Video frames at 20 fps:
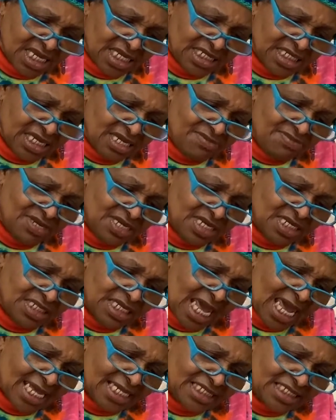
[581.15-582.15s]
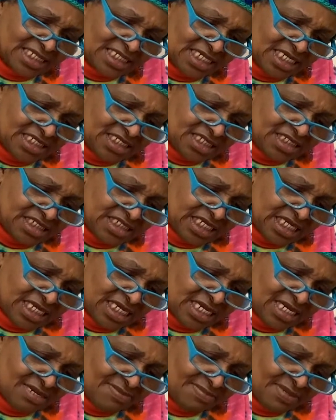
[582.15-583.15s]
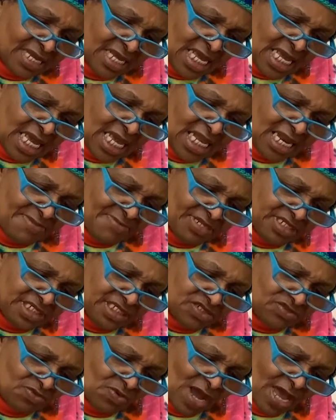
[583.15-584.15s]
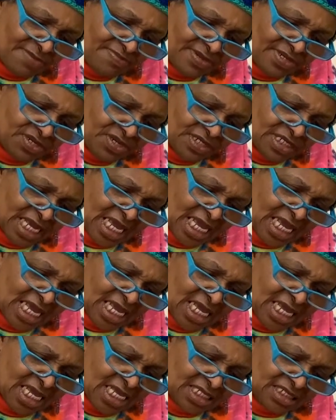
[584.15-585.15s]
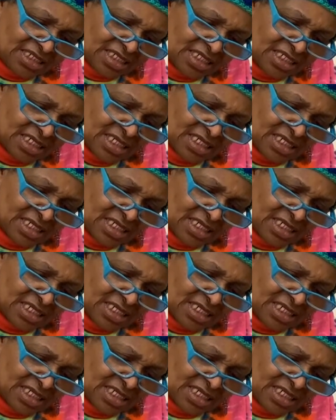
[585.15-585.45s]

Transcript: get me a nice little dip, and I'm going to just wipe it on the edge